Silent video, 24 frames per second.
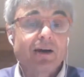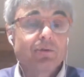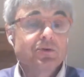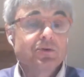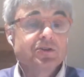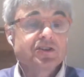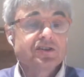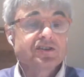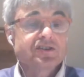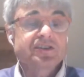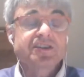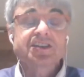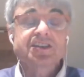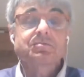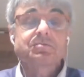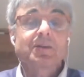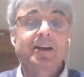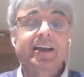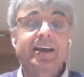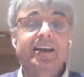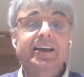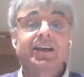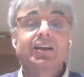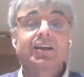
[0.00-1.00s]
I was just
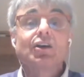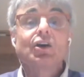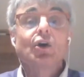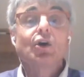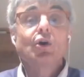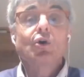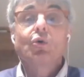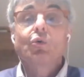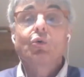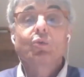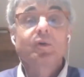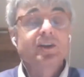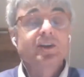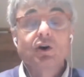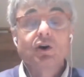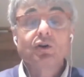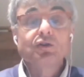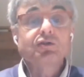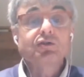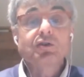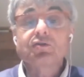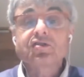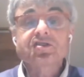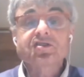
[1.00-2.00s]
explaining, we
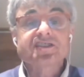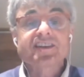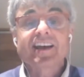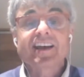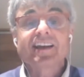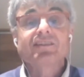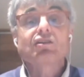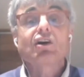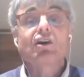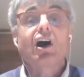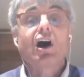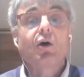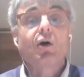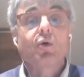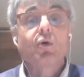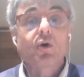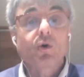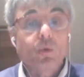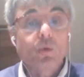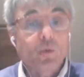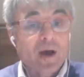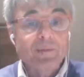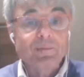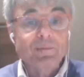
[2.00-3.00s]
don't understand
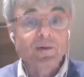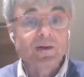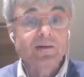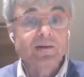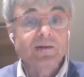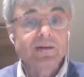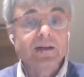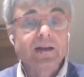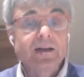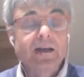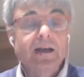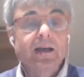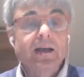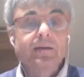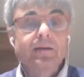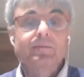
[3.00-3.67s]
our weapon